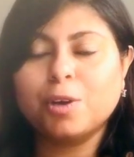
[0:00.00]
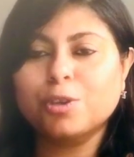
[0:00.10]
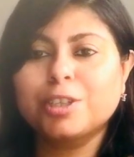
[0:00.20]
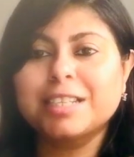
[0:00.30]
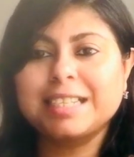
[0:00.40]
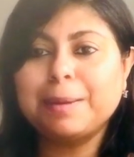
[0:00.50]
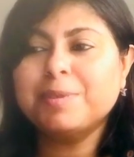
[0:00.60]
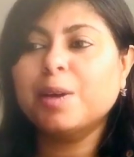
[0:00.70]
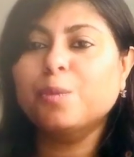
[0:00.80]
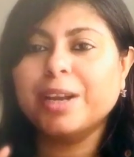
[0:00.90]
but also at the
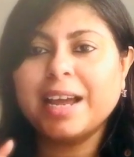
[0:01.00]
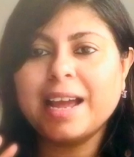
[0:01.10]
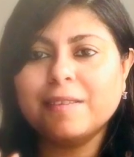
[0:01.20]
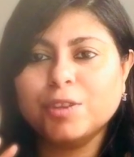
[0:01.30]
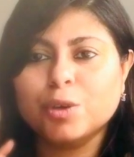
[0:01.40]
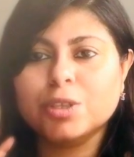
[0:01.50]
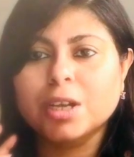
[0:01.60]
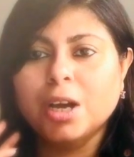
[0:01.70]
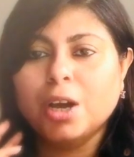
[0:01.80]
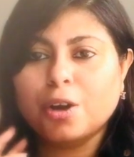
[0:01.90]
same time, when I have those
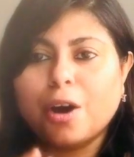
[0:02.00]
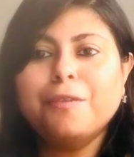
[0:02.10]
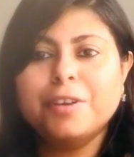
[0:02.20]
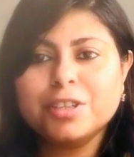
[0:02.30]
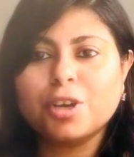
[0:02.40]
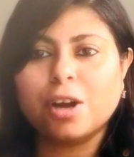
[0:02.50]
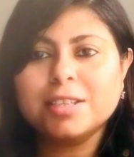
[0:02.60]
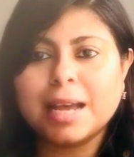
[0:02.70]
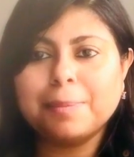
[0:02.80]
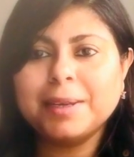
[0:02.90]
conference
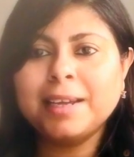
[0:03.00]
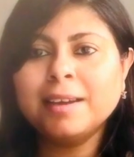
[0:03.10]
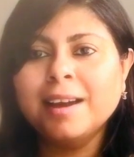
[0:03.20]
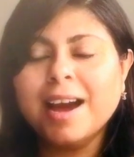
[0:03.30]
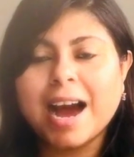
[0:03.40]
calls happening,